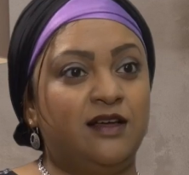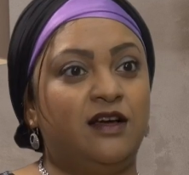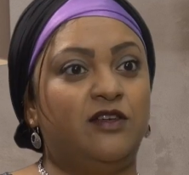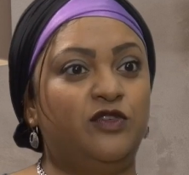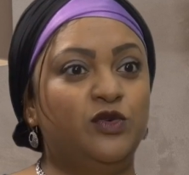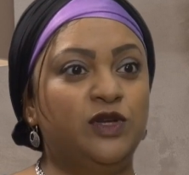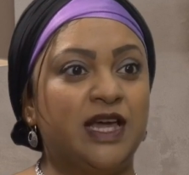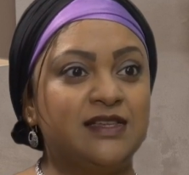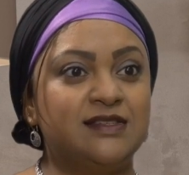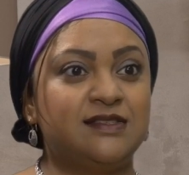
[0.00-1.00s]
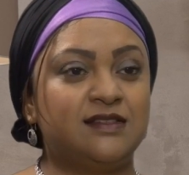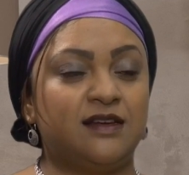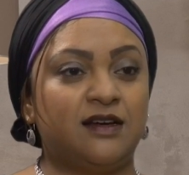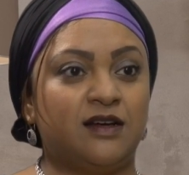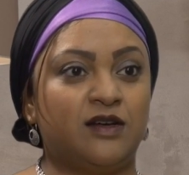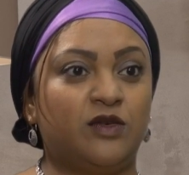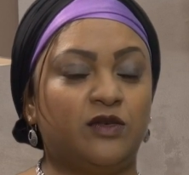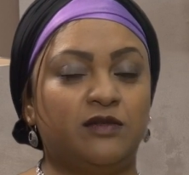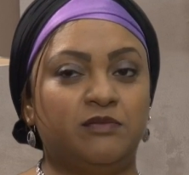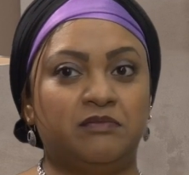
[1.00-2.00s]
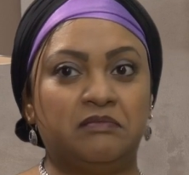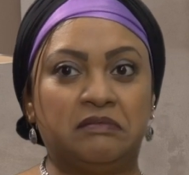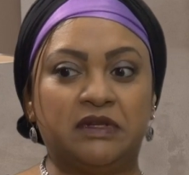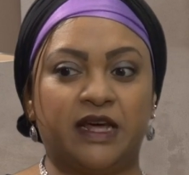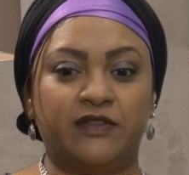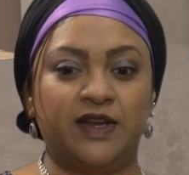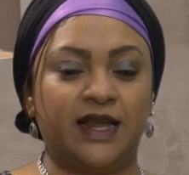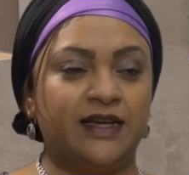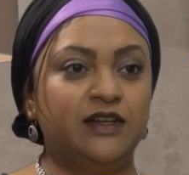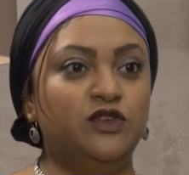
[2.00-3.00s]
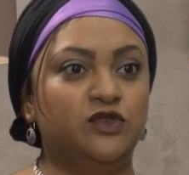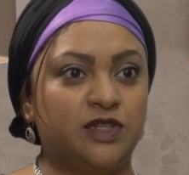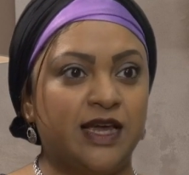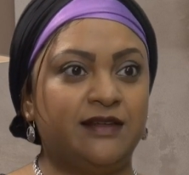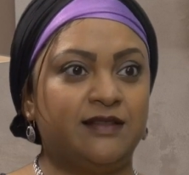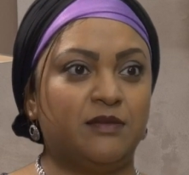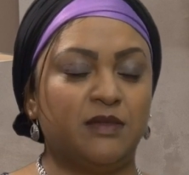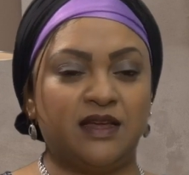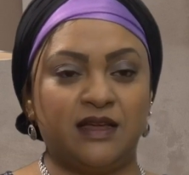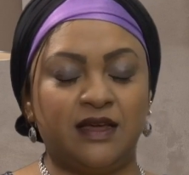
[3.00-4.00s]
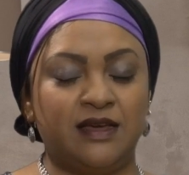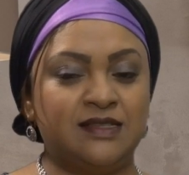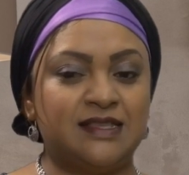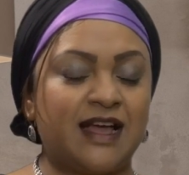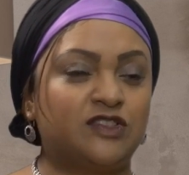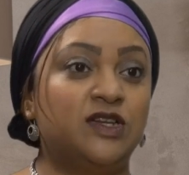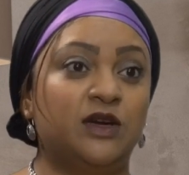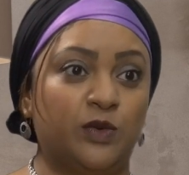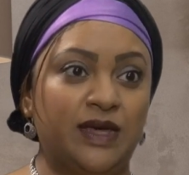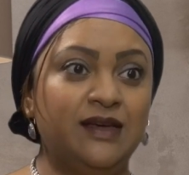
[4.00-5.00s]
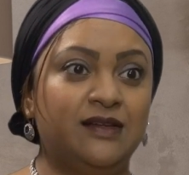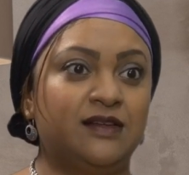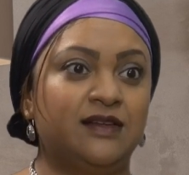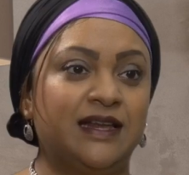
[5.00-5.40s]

a few days down the line, you take them, it's actually a week